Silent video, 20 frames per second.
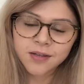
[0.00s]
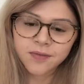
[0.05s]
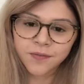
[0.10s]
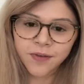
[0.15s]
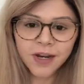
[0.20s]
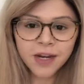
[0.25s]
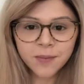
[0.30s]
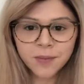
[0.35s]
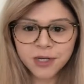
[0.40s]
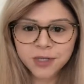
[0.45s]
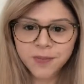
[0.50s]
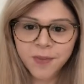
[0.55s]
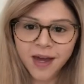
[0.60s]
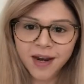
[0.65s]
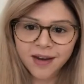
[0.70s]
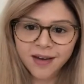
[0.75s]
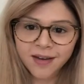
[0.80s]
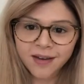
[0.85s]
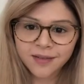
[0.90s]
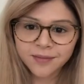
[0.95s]
feeling much
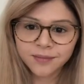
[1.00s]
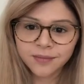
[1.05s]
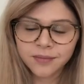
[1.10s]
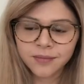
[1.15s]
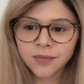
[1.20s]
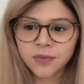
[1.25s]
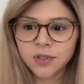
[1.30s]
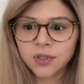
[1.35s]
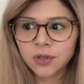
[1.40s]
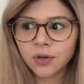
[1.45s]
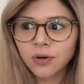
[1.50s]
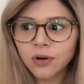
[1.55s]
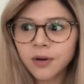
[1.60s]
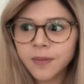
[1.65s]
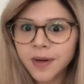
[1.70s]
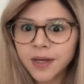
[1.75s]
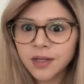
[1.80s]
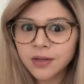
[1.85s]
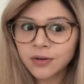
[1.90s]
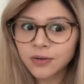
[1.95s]
better. Sorry
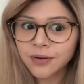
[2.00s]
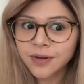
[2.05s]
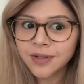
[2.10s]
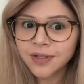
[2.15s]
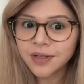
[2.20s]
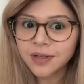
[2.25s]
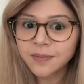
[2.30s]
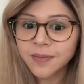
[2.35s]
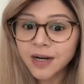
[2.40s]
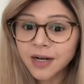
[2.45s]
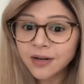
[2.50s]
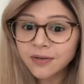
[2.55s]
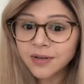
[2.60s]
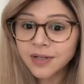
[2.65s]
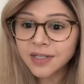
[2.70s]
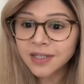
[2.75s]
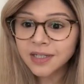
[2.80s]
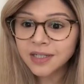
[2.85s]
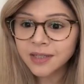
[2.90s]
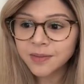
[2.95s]
about the noise in the
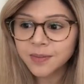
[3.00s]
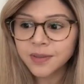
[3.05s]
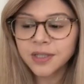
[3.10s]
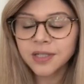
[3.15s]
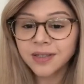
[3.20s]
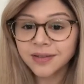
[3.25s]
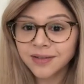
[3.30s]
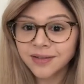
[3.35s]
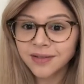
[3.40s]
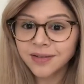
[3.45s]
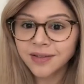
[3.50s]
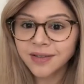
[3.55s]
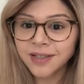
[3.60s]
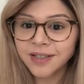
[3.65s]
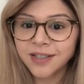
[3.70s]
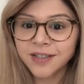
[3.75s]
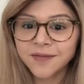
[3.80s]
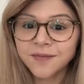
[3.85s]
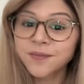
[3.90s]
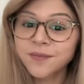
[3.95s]
background because
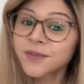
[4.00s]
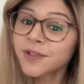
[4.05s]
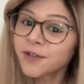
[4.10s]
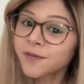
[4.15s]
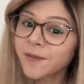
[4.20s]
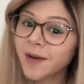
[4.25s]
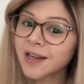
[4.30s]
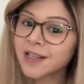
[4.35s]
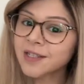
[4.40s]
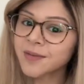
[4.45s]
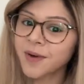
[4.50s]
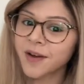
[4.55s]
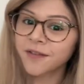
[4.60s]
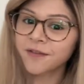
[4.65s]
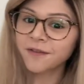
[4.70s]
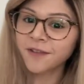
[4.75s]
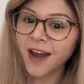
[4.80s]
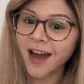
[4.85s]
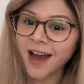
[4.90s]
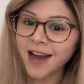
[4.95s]
I've moved back to my
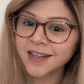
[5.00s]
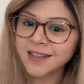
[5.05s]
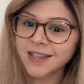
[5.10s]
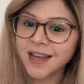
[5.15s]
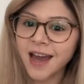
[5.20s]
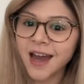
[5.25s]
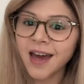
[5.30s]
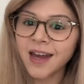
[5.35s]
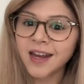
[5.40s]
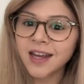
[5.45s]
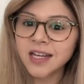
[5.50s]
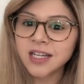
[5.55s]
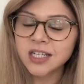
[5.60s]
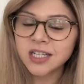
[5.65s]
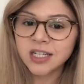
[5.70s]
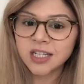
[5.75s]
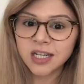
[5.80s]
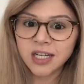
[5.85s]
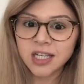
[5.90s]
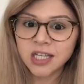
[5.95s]
flat and
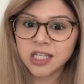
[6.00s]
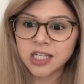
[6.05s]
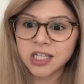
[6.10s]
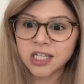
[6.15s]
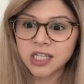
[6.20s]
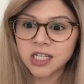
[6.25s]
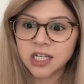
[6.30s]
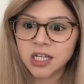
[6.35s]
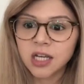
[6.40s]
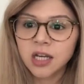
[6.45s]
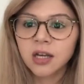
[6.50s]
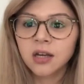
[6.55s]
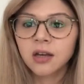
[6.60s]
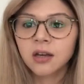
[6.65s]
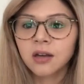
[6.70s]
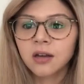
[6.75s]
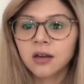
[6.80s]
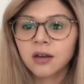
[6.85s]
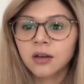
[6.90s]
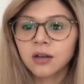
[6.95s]
it's just
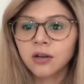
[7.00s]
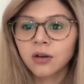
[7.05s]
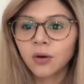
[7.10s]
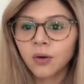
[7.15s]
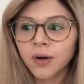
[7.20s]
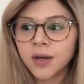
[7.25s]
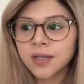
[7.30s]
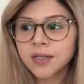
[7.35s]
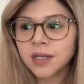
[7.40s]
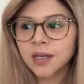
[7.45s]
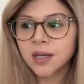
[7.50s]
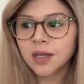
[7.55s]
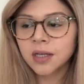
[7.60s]
noisy.